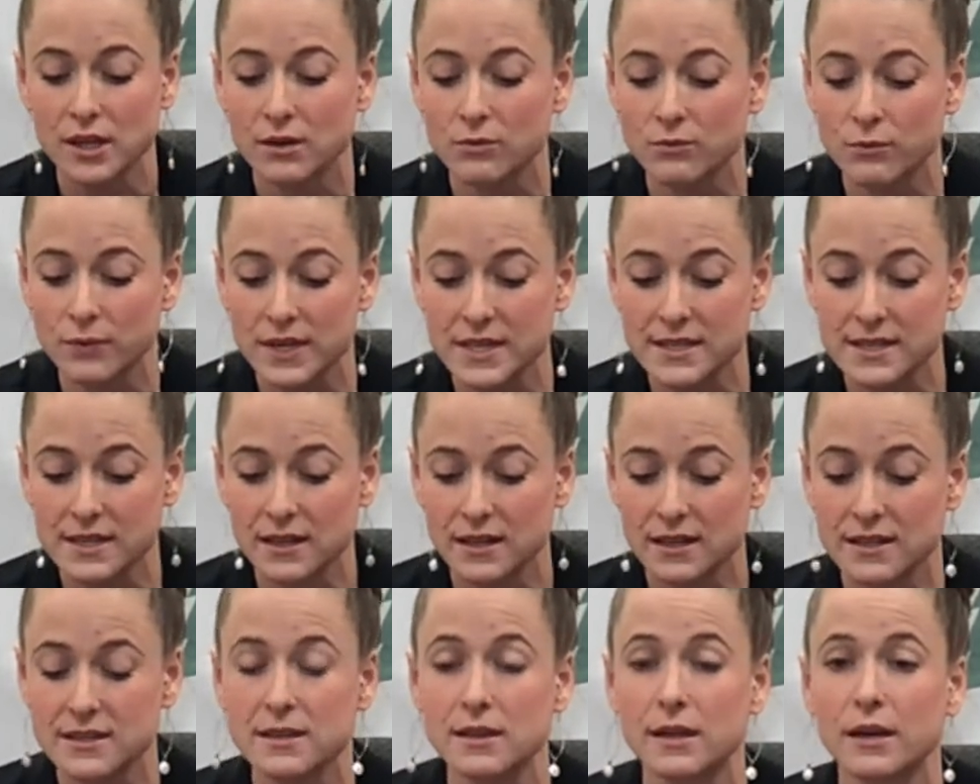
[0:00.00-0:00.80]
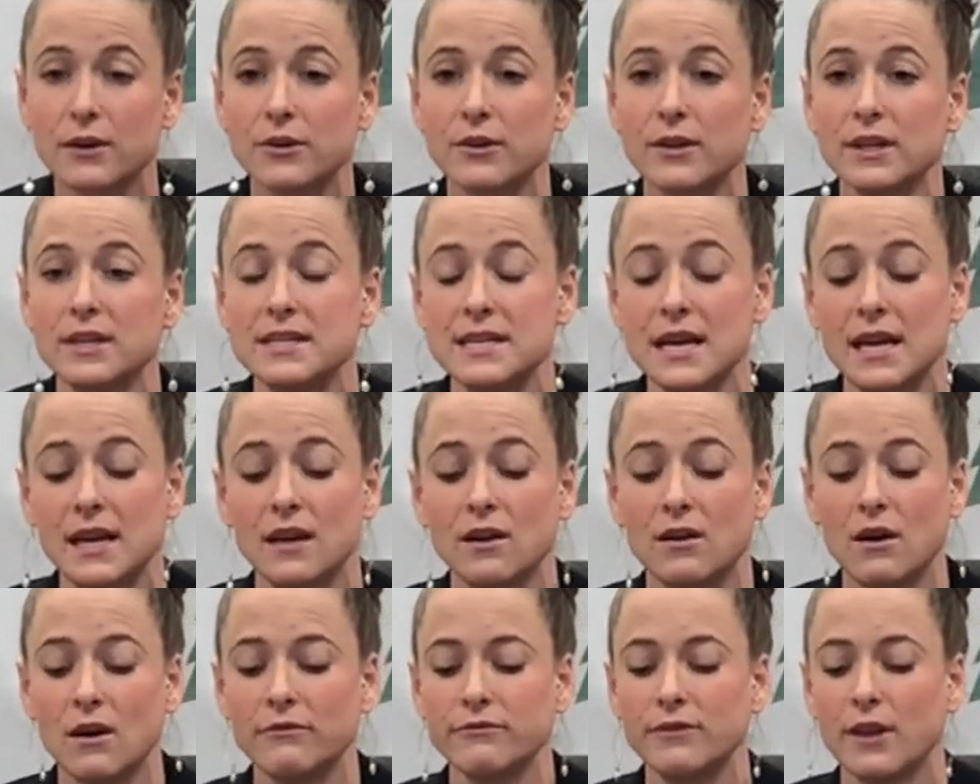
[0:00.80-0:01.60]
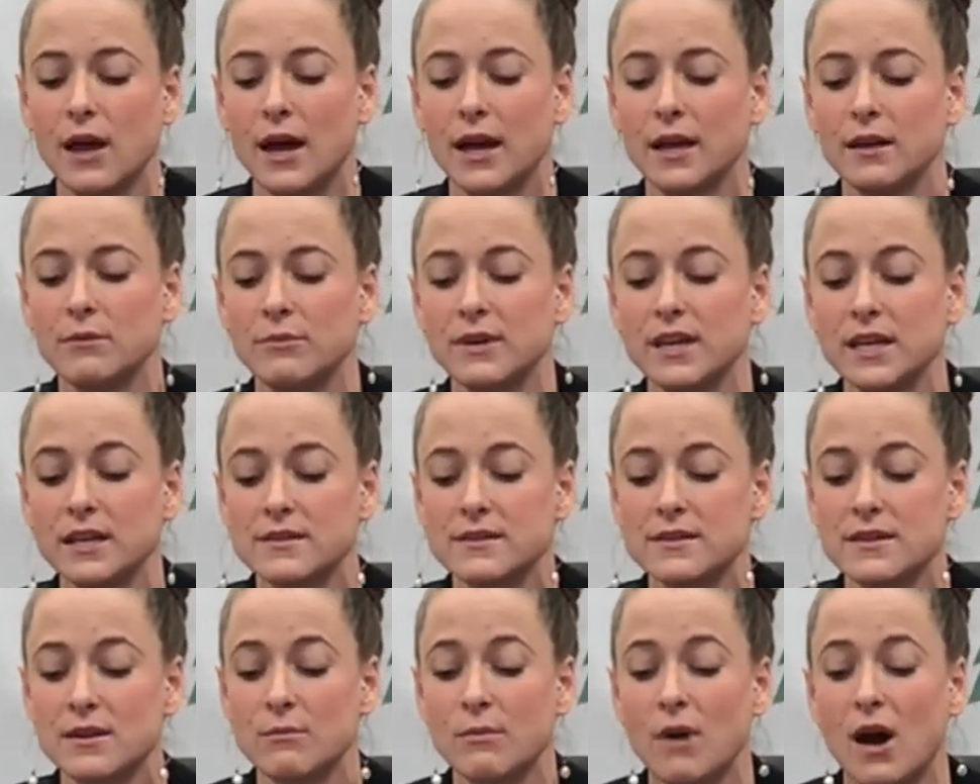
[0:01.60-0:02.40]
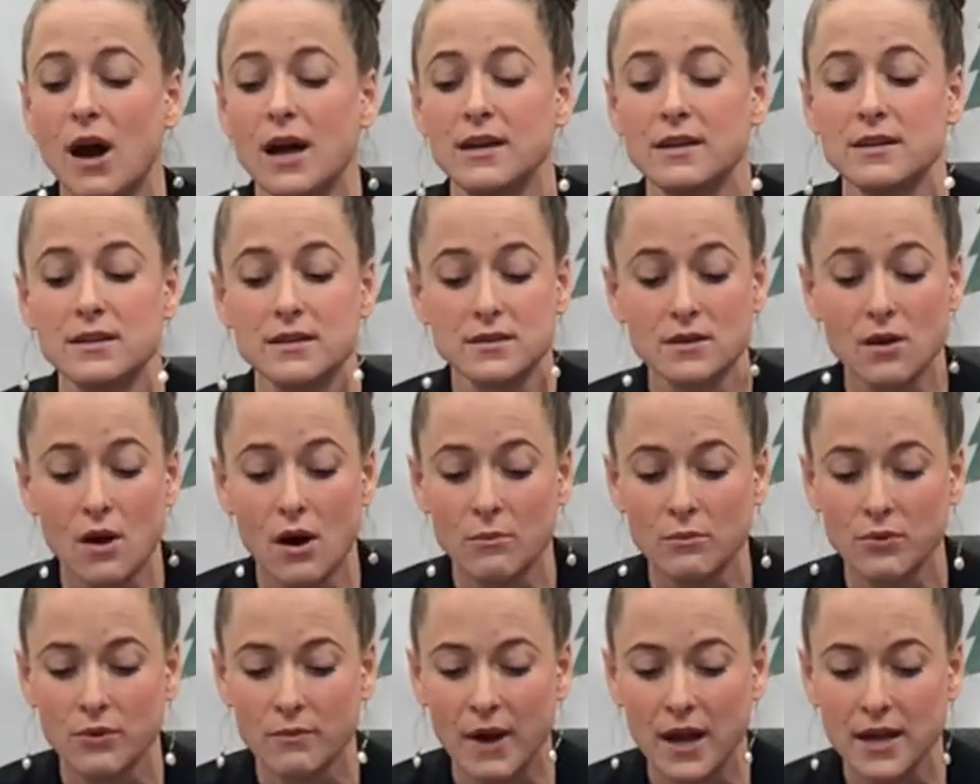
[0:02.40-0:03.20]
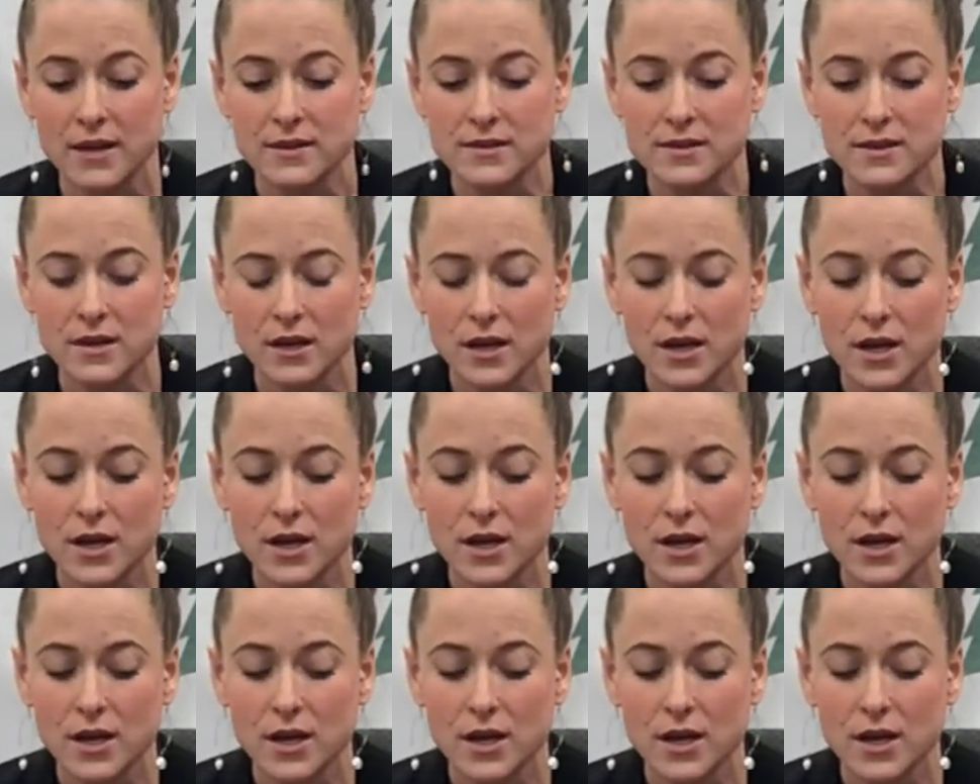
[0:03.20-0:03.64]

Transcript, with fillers: and reason is literally taken offline because their mind is compromised.